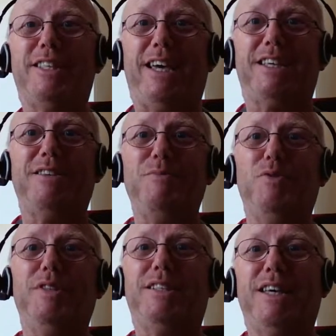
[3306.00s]
the tax. I'm
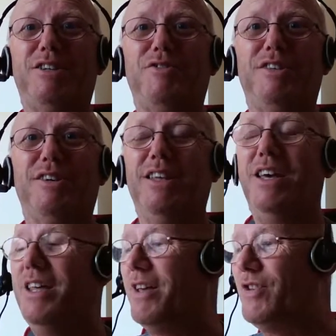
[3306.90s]
doing the tax return.
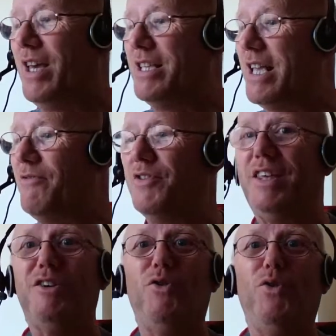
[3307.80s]
They've changed
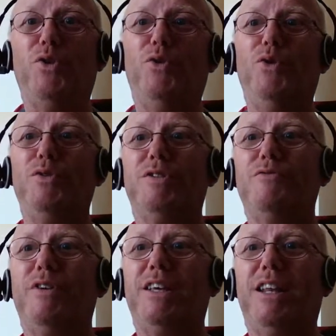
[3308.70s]
everything, all the rules
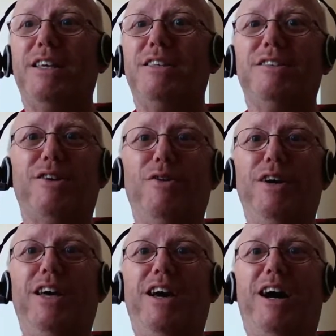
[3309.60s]
and regulations.
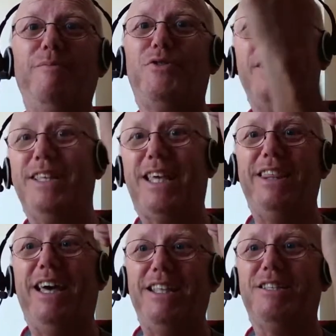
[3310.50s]
So I'm trying to
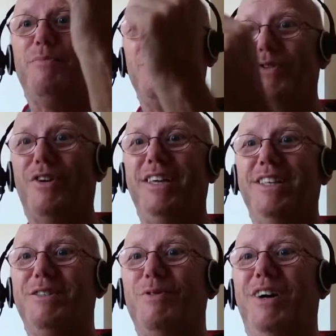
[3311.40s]
get that into my
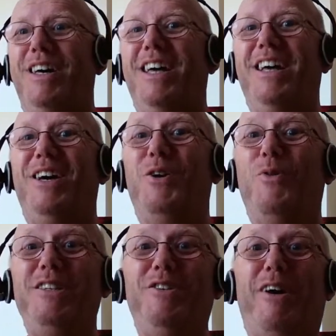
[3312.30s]
noggin as well.
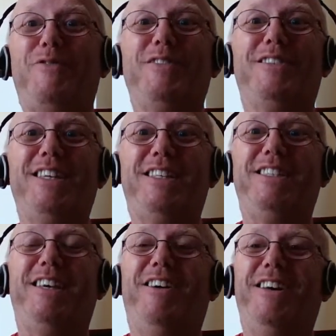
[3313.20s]
When you're after
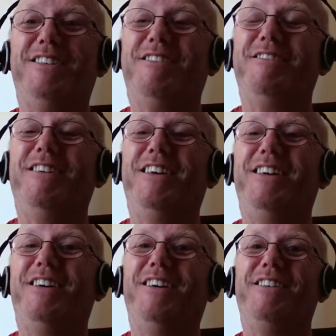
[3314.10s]
60 guys,
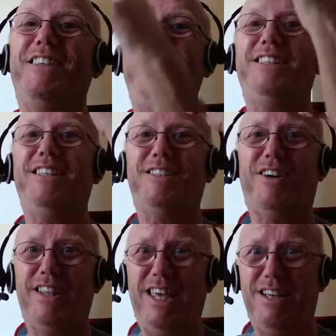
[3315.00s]
things
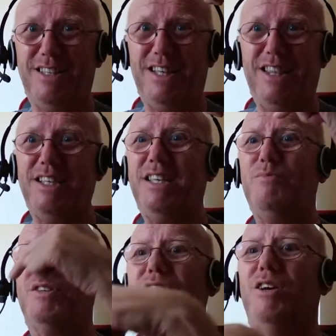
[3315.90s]
inside there, they
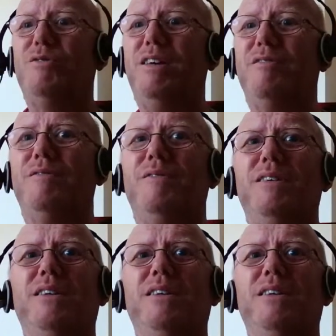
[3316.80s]
seem to slow down.